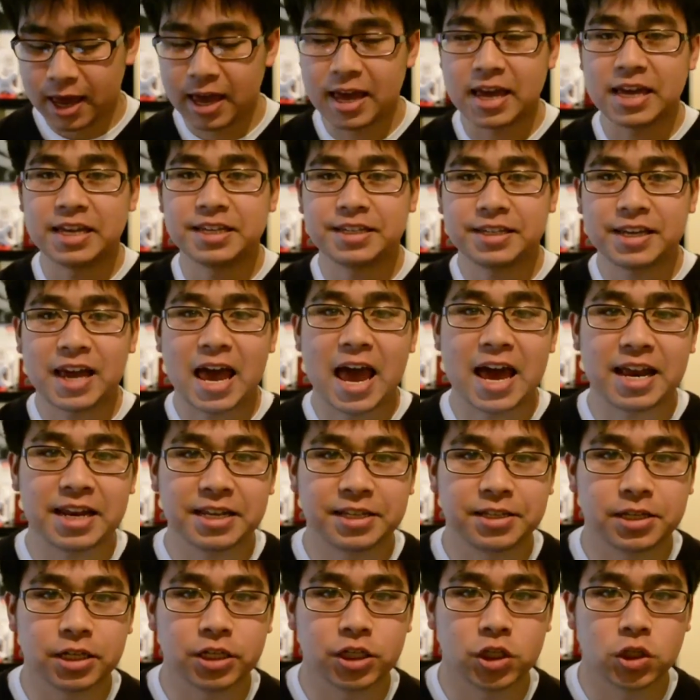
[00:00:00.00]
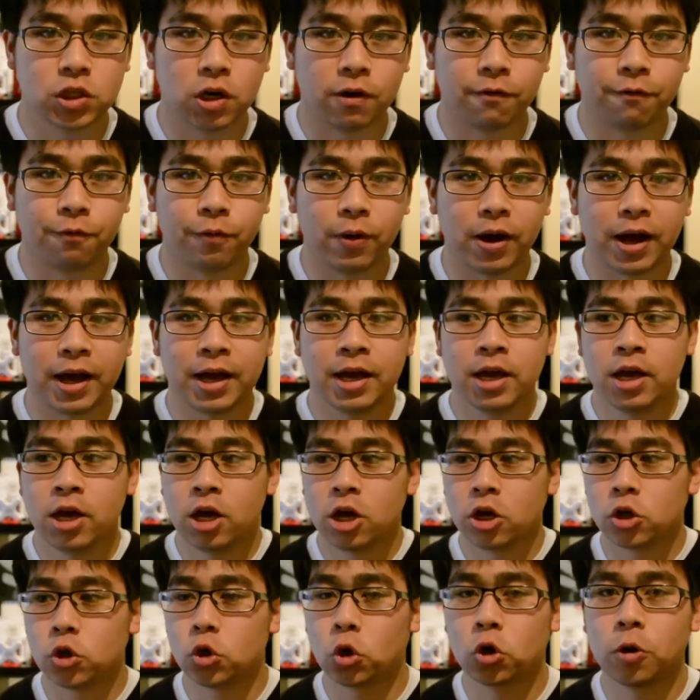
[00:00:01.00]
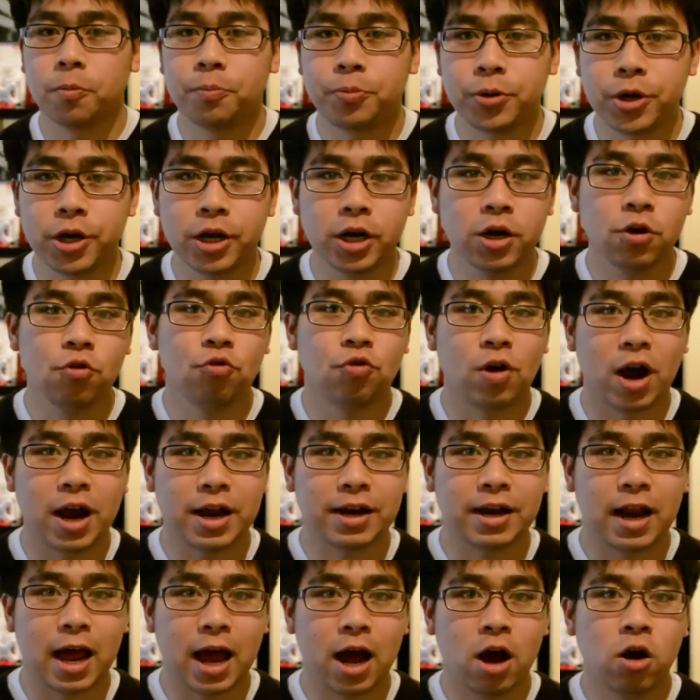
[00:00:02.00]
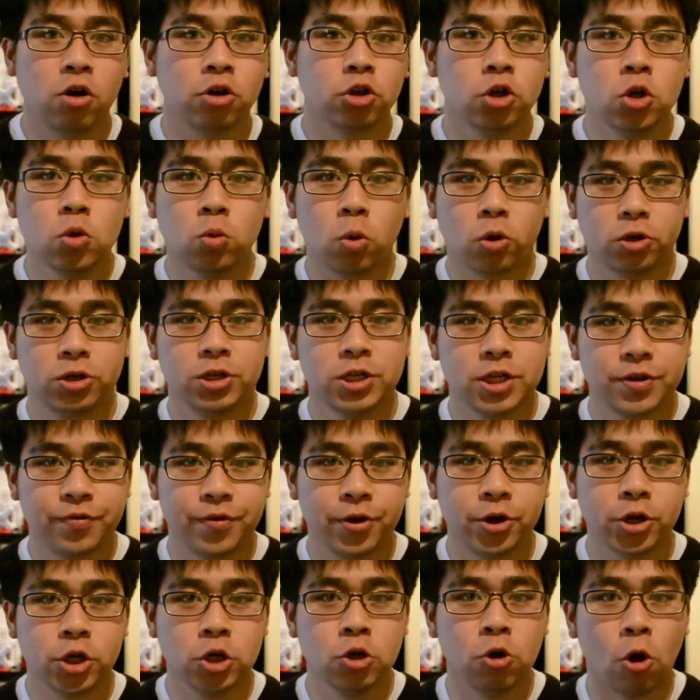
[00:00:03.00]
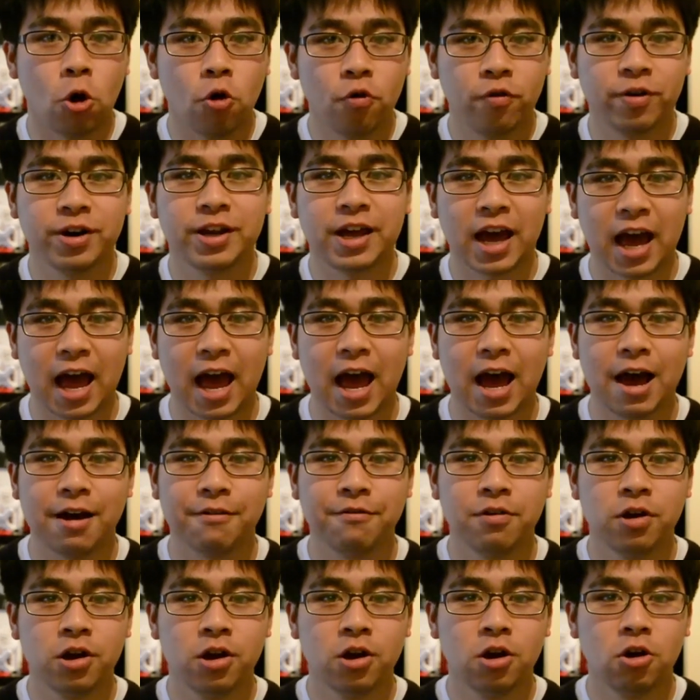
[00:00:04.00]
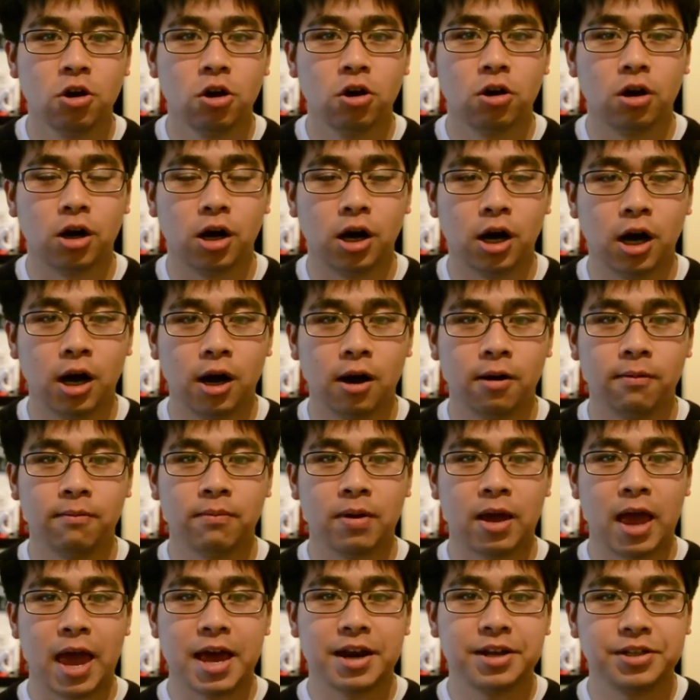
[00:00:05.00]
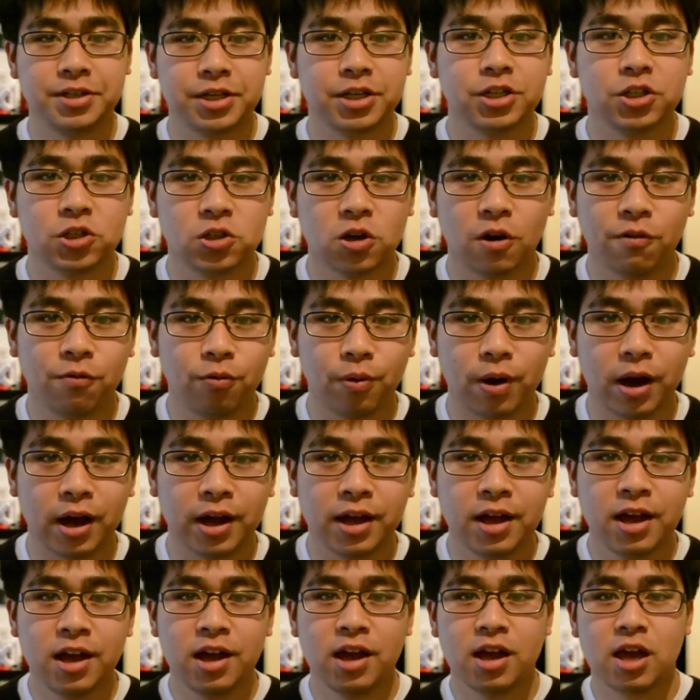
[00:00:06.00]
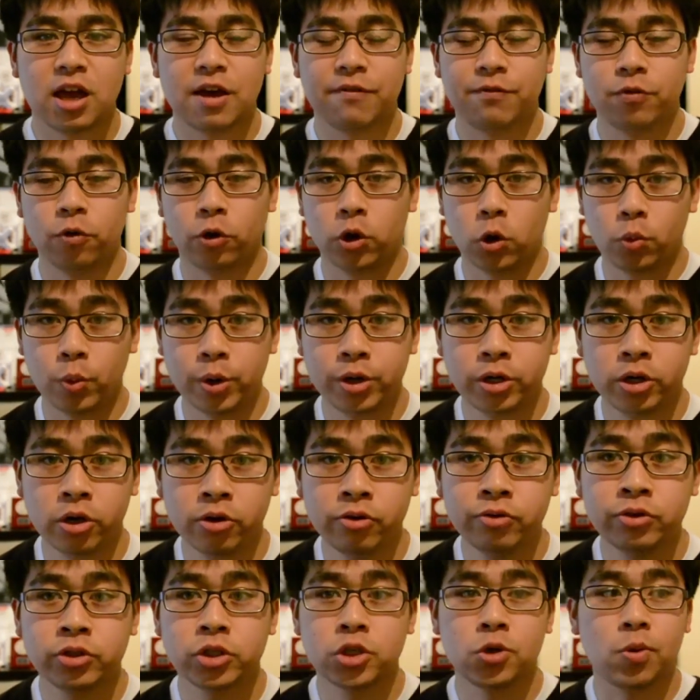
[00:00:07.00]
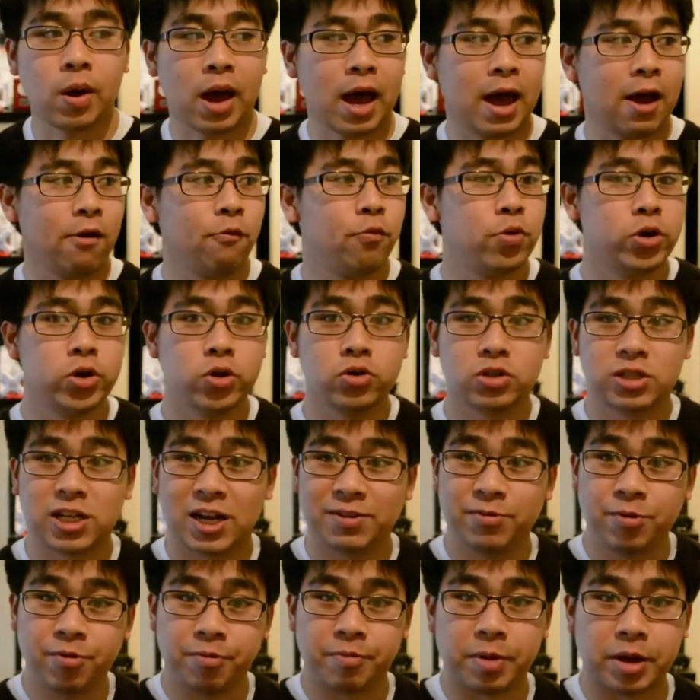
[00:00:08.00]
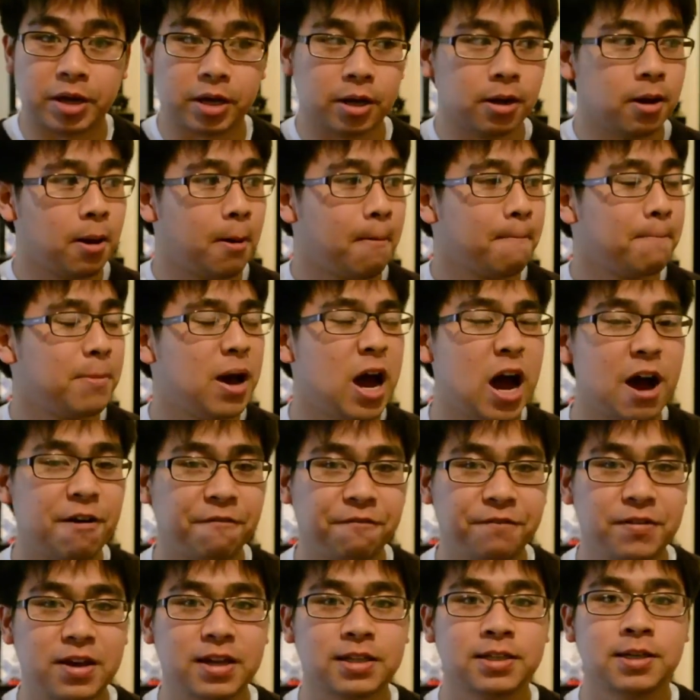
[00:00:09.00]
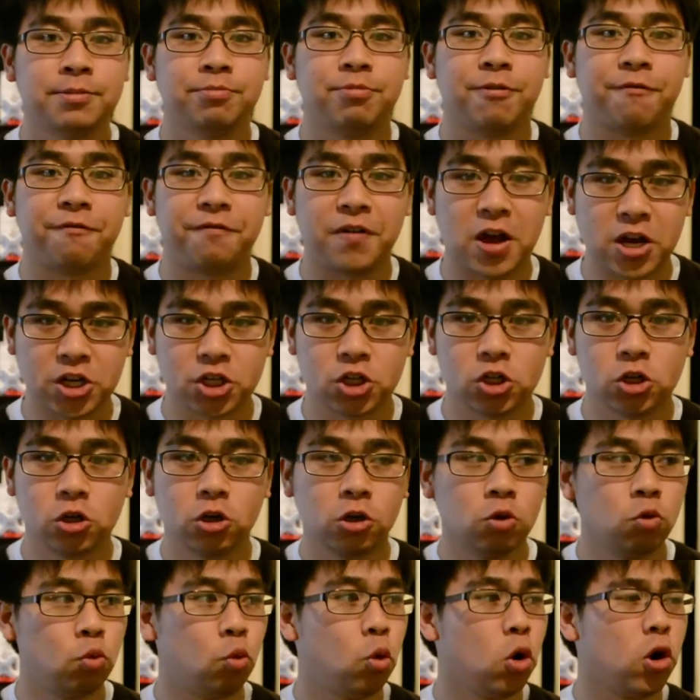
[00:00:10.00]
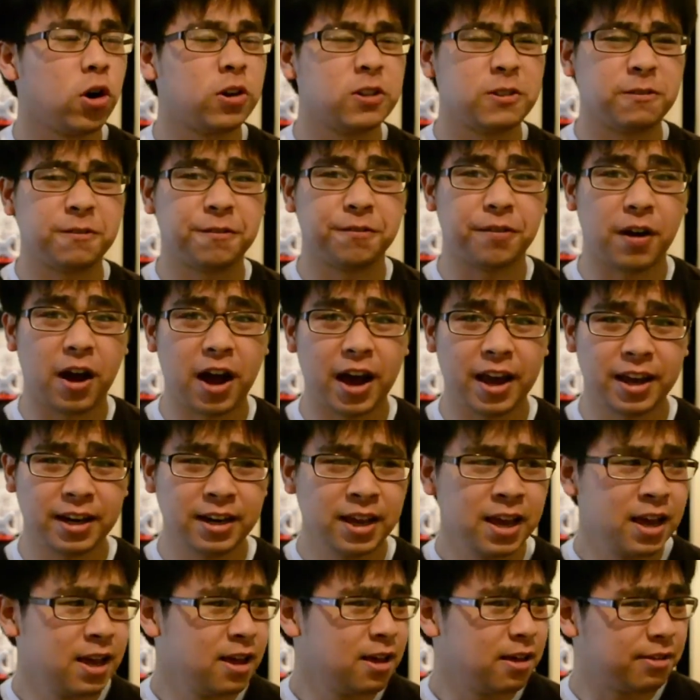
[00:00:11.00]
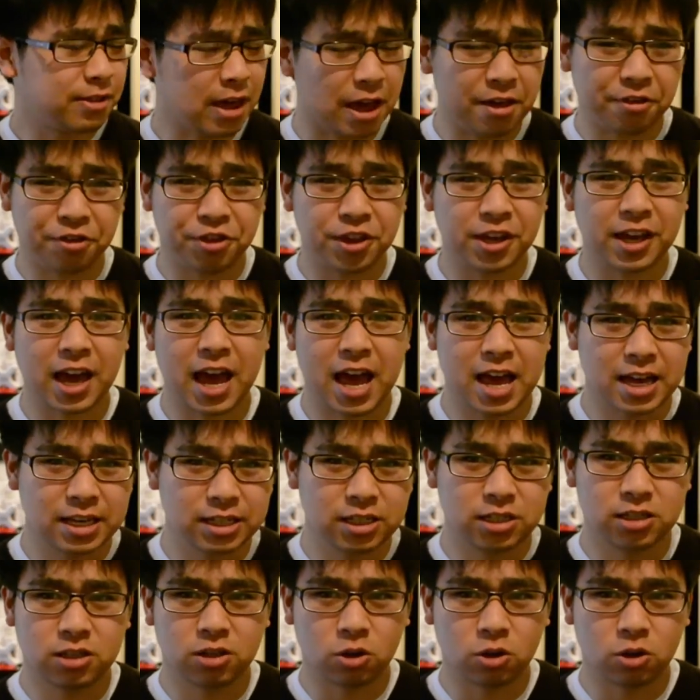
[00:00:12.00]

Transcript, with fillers: is editing software. Your computer right now, you watching this video, you already have um, editing software. If you're on a Windows, you have Windows Live Movie Maker. Perfect, professional, works fine. That thing has